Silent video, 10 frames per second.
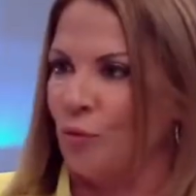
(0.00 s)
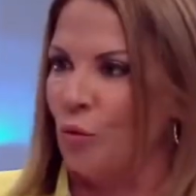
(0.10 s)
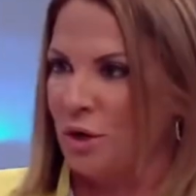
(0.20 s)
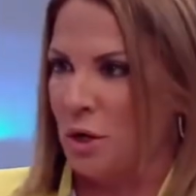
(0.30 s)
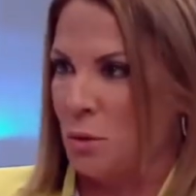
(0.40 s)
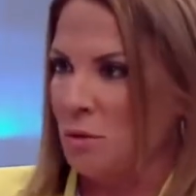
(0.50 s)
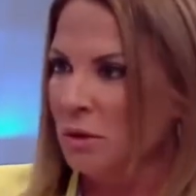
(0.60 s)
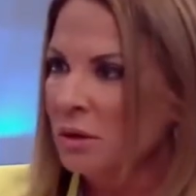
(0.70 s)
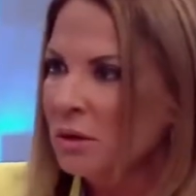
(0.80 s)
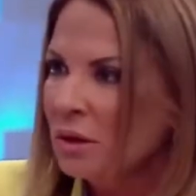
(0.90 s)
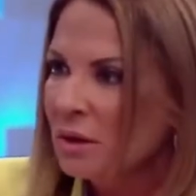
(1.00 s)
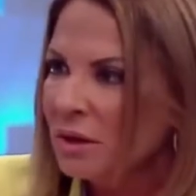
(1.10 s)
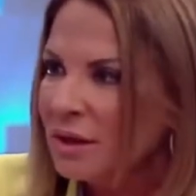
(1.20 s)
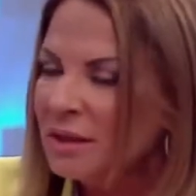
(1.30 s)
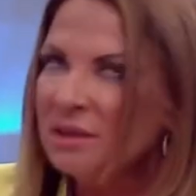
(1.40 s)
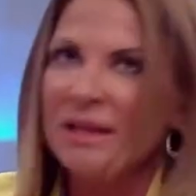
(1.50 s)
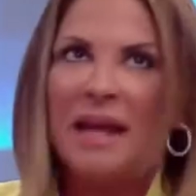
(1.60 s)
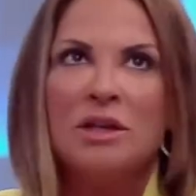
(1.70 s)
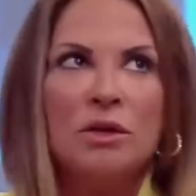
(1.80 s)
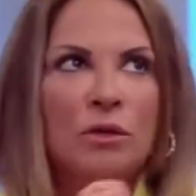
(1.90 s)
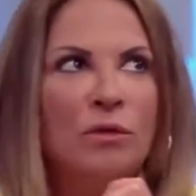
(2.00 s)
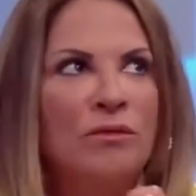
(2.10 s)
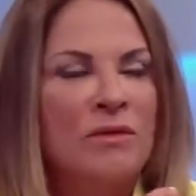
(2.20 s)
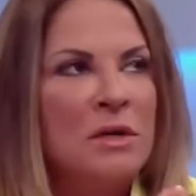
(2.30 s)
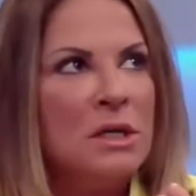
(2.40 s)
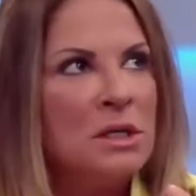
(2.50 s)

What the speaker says: for you. It's like you've